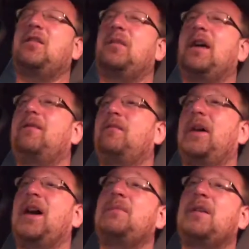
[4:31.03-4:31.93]
them have
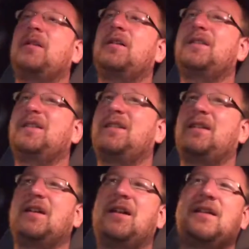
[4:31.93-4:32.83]
bad marriages, and they
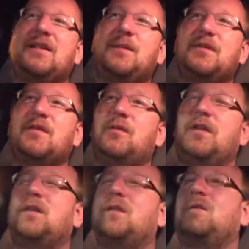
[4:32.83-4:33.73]
kind of seeps through when
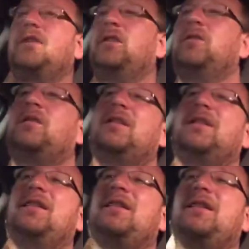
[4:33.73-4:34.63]
they talk to you,
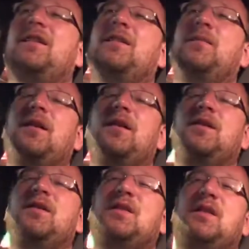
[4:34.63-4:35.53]
because marriage
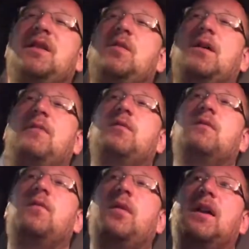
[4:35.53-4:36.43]
is this thing you have to
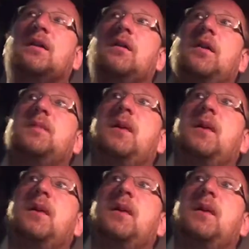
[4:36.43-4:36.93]
avoid as long as